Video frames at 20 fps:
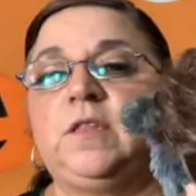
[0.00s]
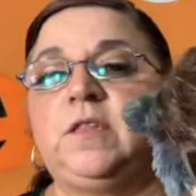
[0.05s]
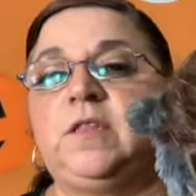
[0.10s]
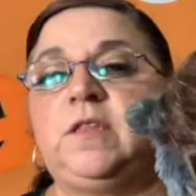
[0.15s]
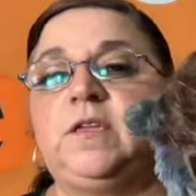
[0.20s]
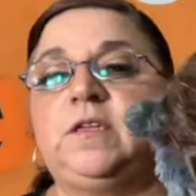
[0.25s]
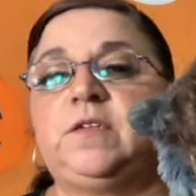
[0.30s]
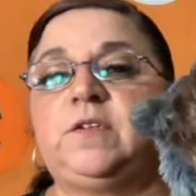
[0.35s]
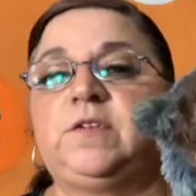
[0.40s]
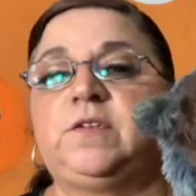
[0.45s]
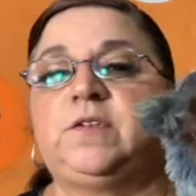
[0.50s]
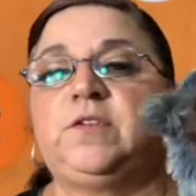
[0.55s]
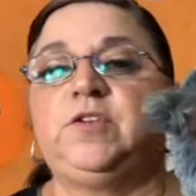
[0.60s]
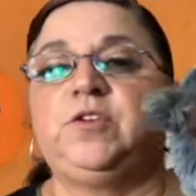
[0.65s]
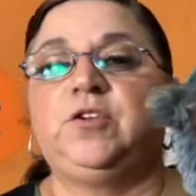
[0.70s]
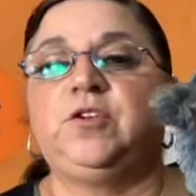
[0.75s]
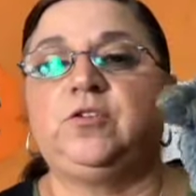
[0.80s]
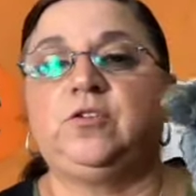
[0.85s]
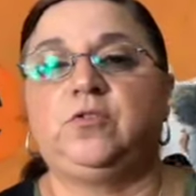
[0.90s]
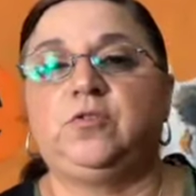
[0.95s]
this
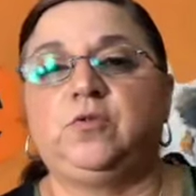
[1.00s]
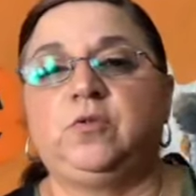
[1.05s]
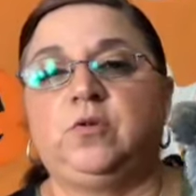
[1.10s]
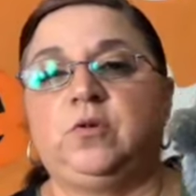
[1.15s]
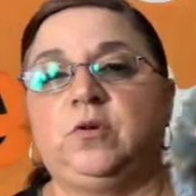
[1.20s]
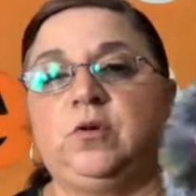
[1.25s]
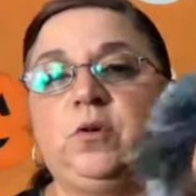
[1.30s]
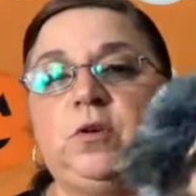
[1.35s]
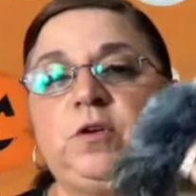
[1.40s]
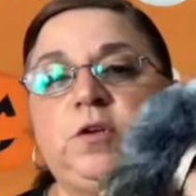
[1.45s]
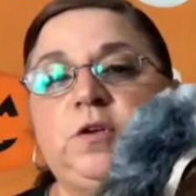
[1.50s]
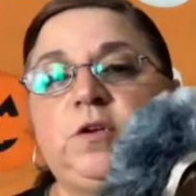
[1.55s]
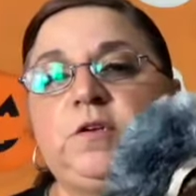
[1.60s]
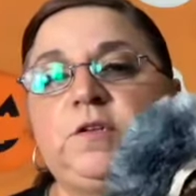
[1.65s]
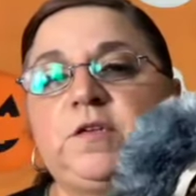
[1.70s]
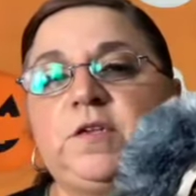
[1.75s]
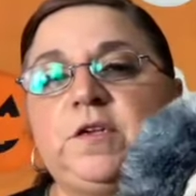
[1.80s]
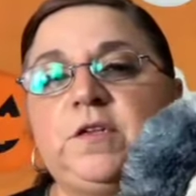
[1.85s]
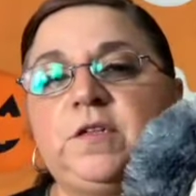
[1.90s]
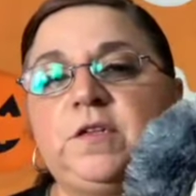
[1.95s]
U. You
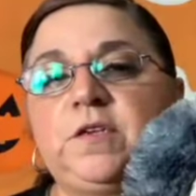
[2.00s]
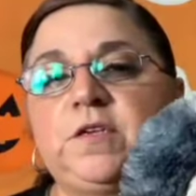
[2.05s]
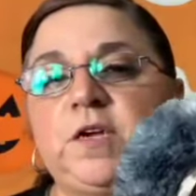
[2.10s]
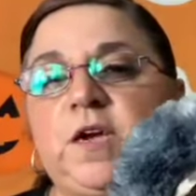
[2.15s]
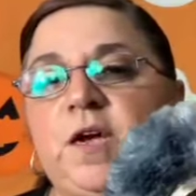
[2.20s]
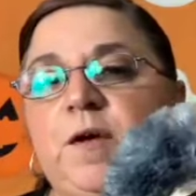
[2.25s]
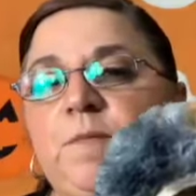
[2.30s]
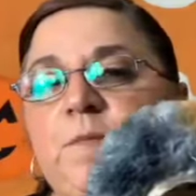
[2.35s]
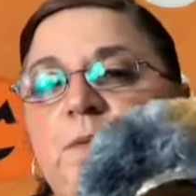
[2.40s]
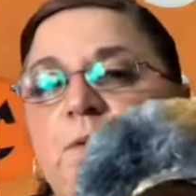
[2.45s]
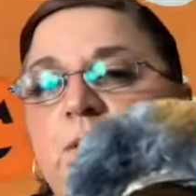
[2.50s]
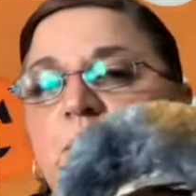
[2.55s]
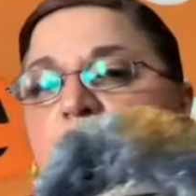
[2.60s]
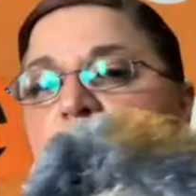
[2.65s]
see the top?